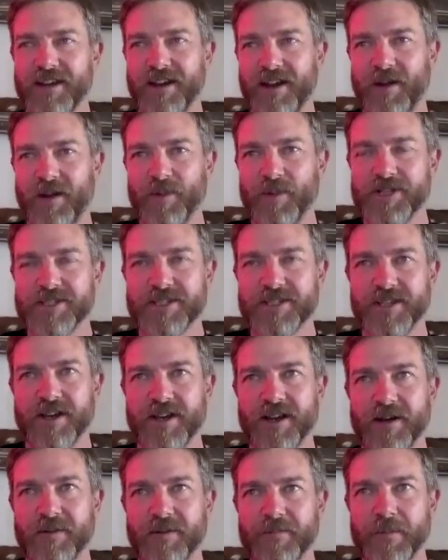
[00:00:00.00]

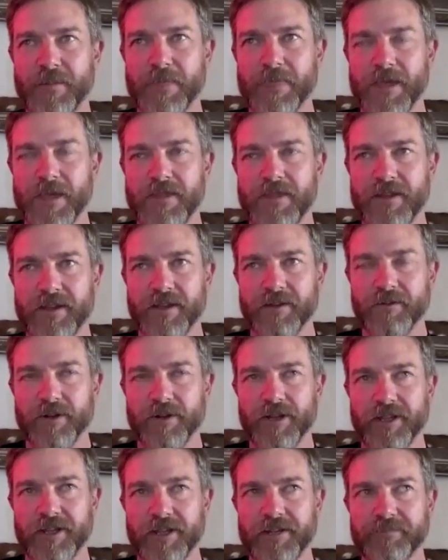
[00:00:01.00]
I think
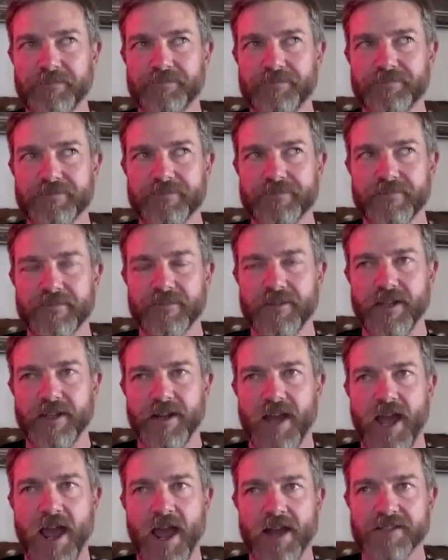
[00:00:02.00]
it
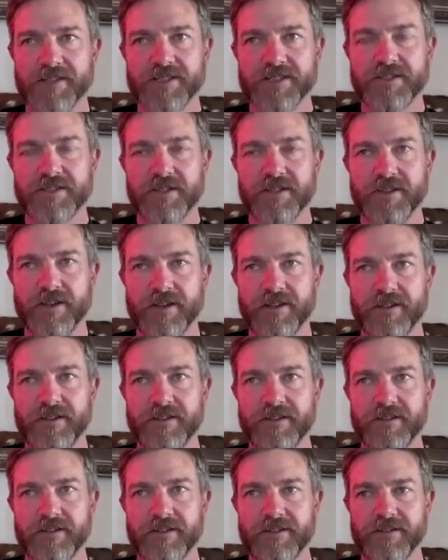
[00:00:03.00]
adds to the
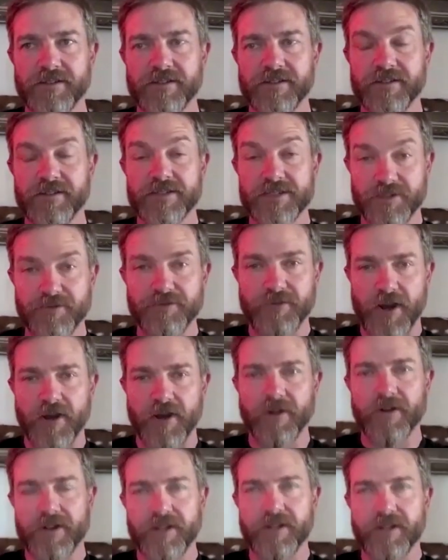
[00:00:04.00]

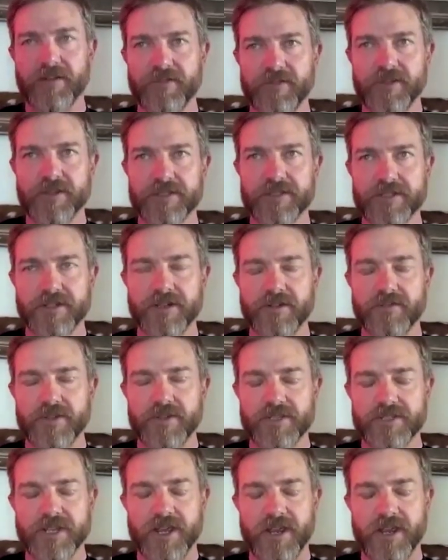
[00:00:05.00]
severity of
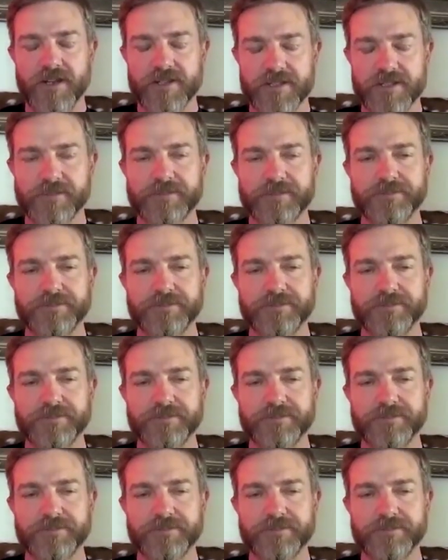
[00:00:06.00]
this case.